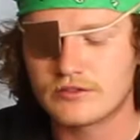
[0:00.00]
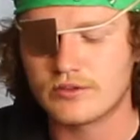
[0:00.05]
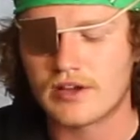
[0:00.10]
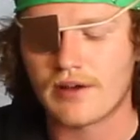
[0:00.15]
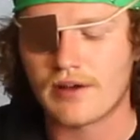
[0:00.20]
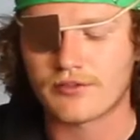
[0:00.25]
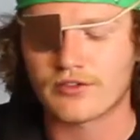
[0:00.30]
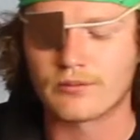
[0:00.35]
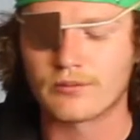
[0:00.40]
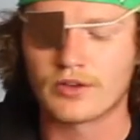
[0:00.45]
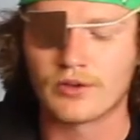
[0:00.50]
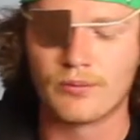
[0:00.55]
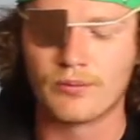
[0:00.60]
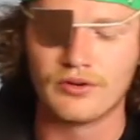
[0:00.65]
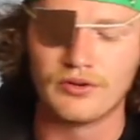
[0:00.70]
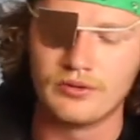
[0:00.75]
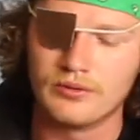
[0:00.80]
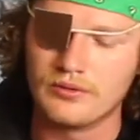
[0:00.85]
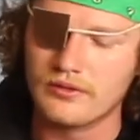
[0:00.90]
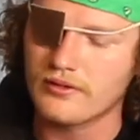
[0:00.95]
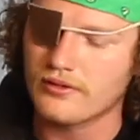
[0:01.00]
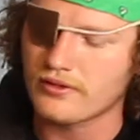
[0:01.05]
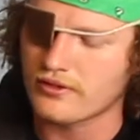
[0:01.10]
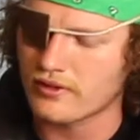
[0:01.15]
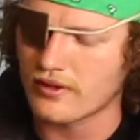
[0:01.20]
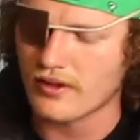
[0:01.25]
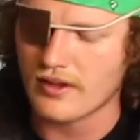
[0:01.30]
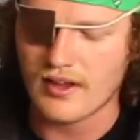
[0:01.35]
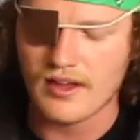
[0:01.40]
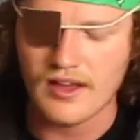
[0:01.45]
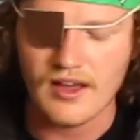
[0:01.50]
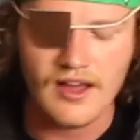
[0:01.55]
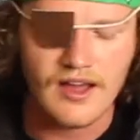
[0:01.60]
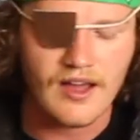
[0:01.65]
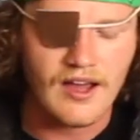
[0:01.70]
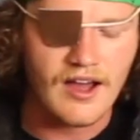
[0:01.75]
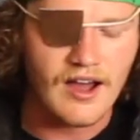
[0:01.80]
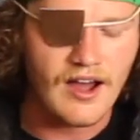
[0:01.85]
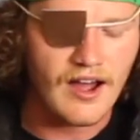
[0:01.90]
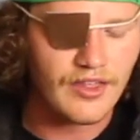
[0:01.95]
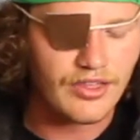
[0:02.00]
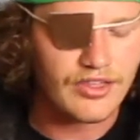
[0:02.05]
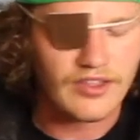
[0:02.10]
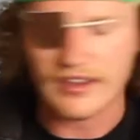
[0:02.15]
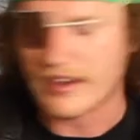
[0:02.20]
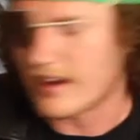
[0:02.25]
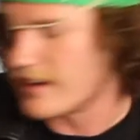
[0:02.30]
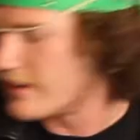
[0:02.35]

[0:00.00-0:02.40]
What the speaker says: we have some doubloons. I think I